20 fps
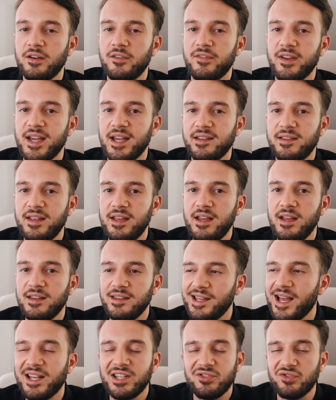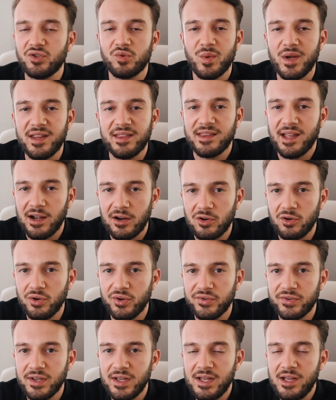convert, the ads just weren't that
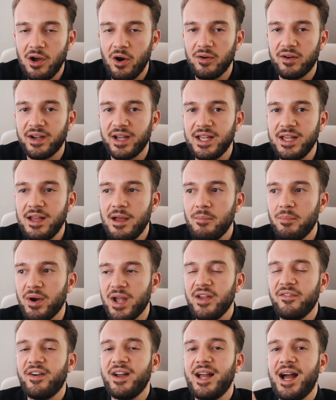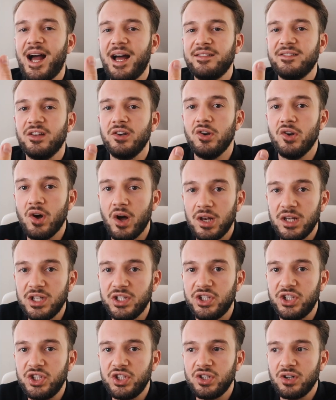good, okay? But if I had the
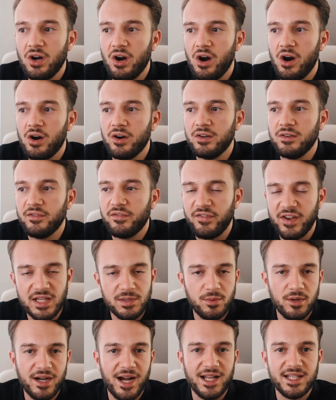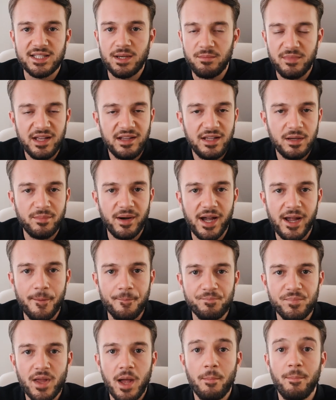knowledge on Facebook ads and media
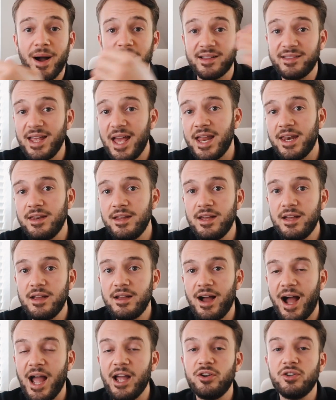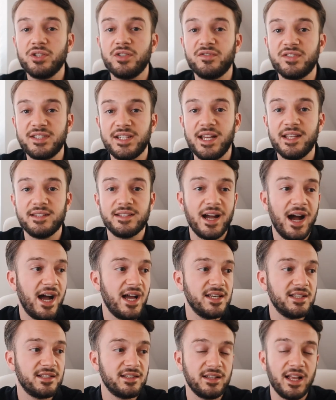buying back then, I could have said,
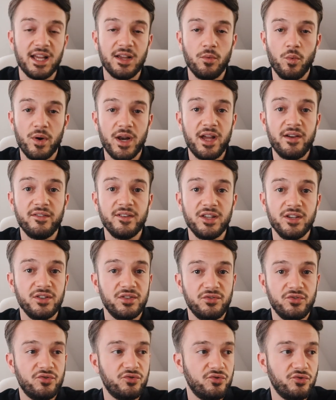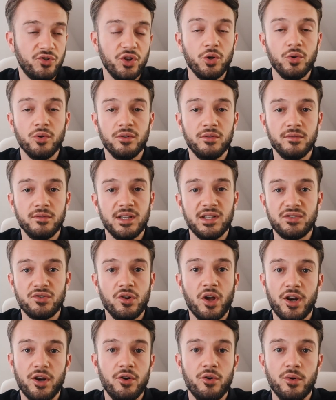guys, like, whatever you're doing, it's
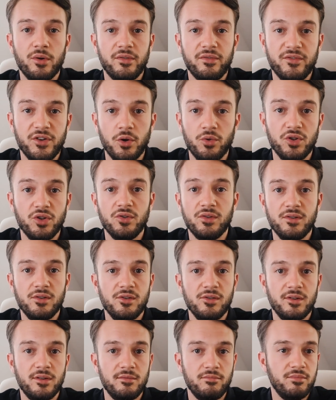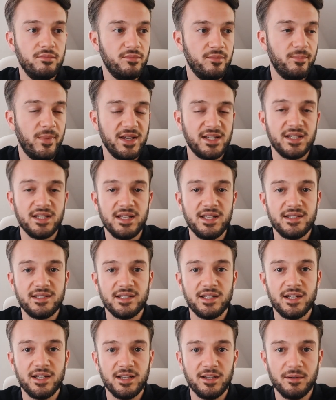not enough. You know, you basically need
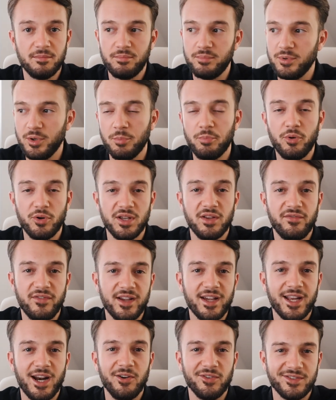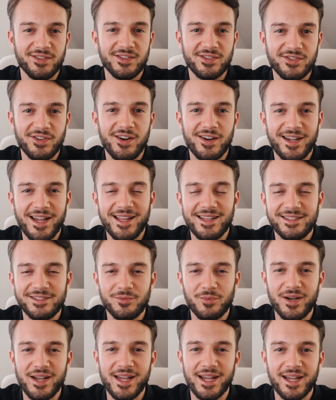to, you know, pull your finger out and start getting to
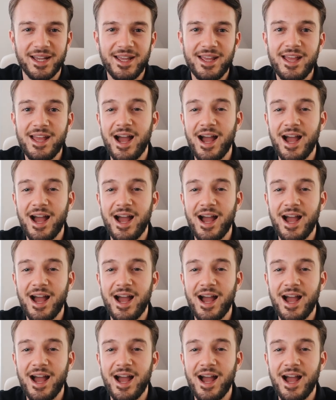work.